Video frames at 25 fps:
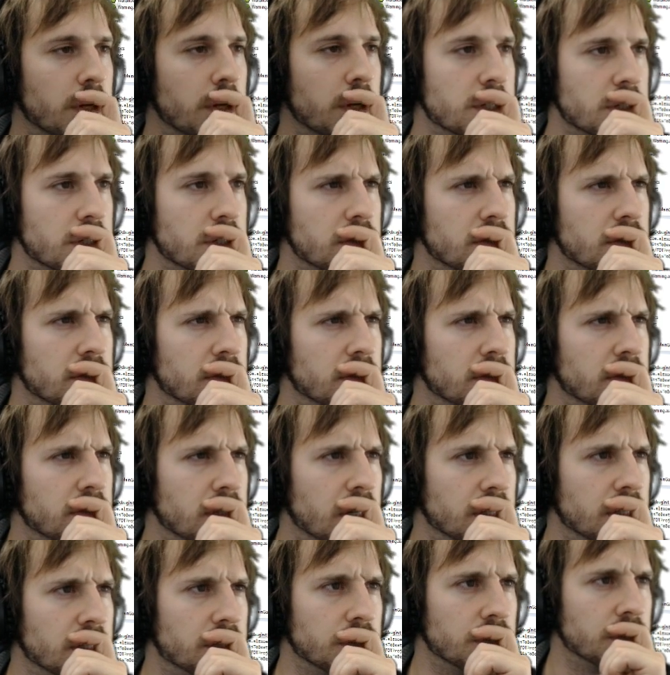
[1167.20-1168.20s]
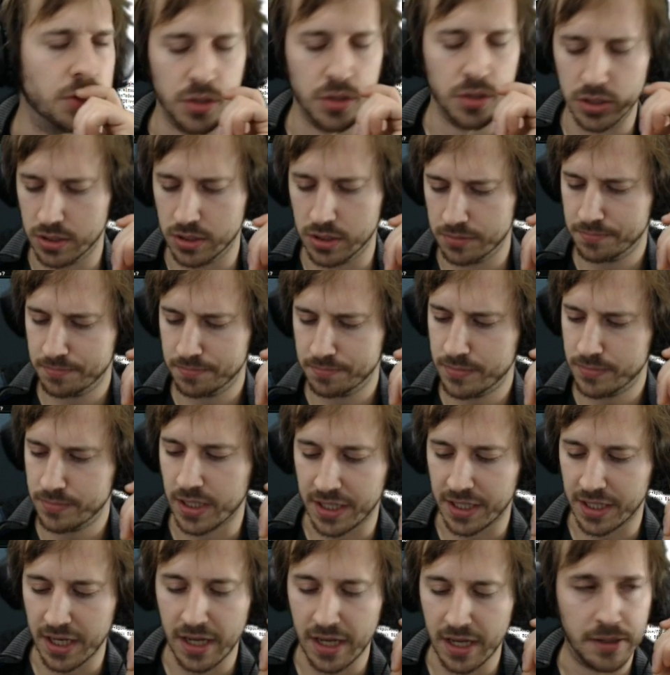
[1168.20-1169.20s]
was not good
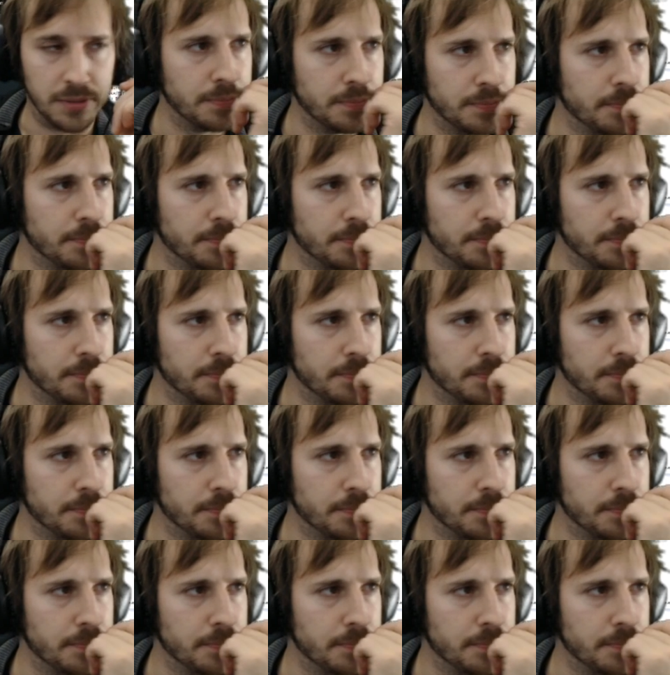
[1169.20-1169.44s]
again.